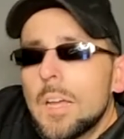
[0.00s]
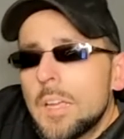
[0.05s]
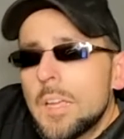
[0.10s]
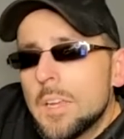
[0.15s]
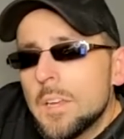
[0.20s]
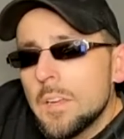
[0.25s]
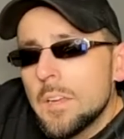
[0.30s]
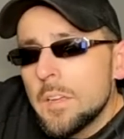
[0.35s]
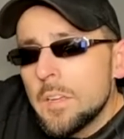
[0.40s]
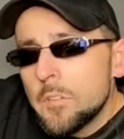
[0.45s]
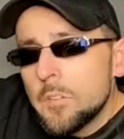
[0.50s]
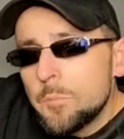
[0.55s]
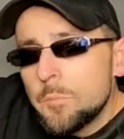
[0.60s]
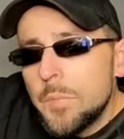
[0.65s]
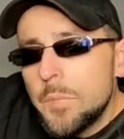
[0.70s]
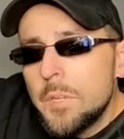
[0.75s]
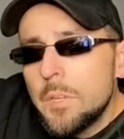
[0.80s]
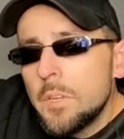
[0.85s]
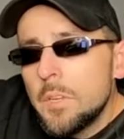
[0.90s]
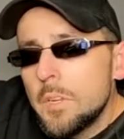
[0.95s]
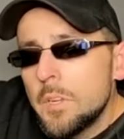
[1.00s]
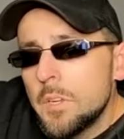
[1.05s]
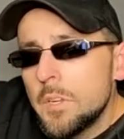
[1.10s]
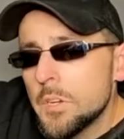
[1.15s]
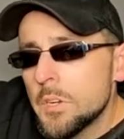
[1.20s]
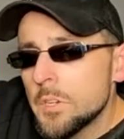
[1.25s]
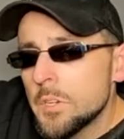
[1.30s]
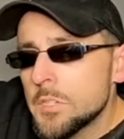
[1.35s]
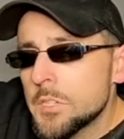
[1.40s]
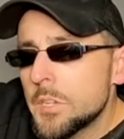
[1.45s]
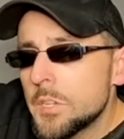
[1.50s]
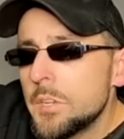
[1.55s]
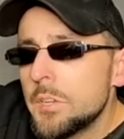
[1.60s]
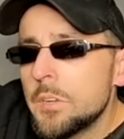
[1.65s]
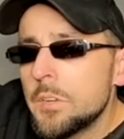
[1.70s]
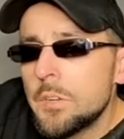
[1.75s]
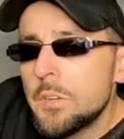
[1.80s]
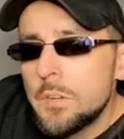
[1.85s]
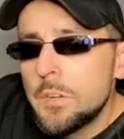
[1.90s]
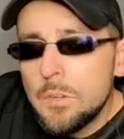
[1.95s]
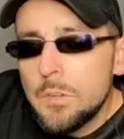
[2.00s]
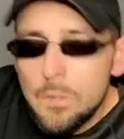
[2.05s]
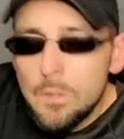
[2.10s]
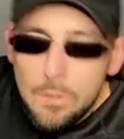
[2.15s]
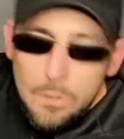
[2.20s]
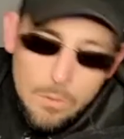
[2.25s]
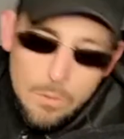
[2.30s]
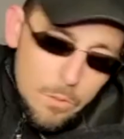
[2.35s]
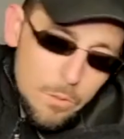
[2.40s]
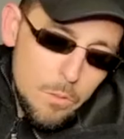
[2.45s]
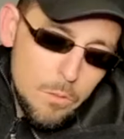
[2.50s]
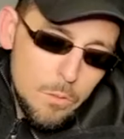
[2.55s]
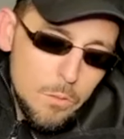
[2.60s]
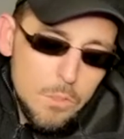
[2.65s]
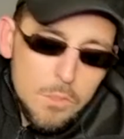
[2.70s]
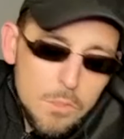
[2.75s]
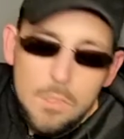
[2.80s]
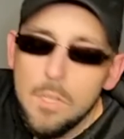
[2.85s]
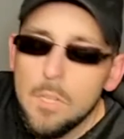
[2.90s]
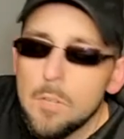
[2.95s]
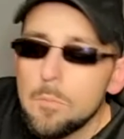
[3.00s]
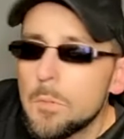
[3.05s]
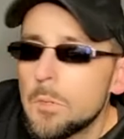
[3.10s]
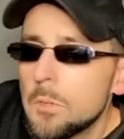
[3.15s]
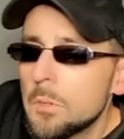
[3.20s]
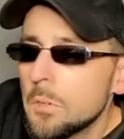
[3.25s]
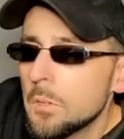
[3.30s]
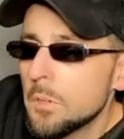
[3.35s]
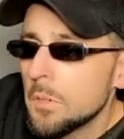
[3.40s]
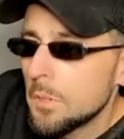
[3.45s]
can't be your excuse anymore.